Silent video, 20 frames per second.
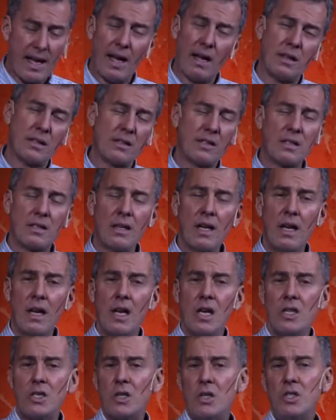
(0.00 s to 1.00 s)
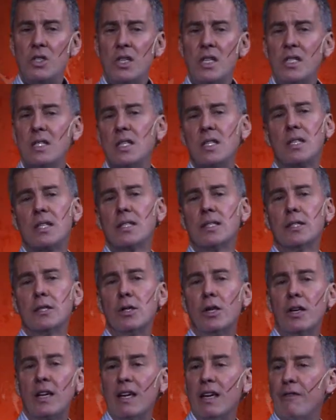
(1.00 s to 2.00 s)
else. So Jesus is
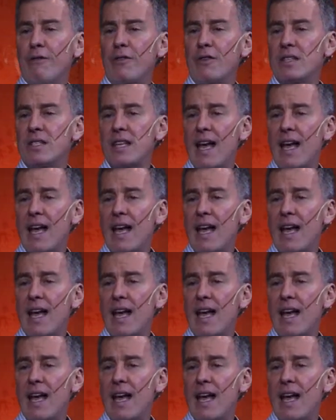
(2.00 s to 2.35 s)
looking for